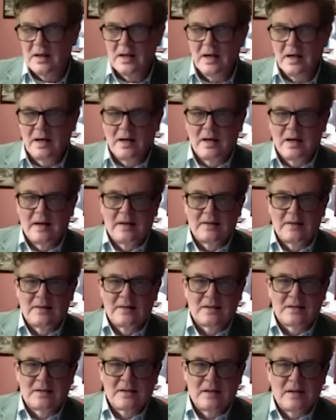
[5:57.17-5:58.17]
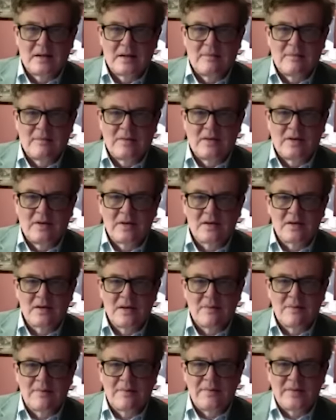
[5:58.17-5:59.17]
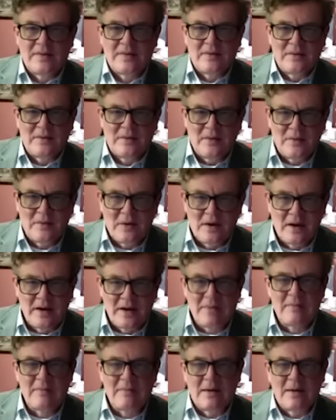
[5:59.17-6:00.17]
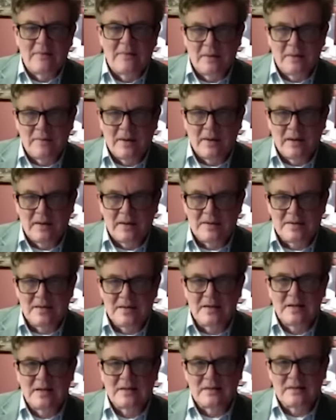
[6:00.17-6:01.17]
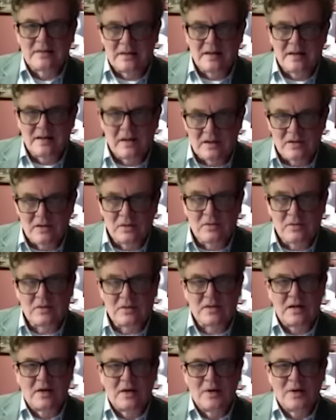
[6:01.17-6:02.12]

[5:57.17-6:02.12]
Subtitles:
But there's the nightmare for the Palestinians is there is also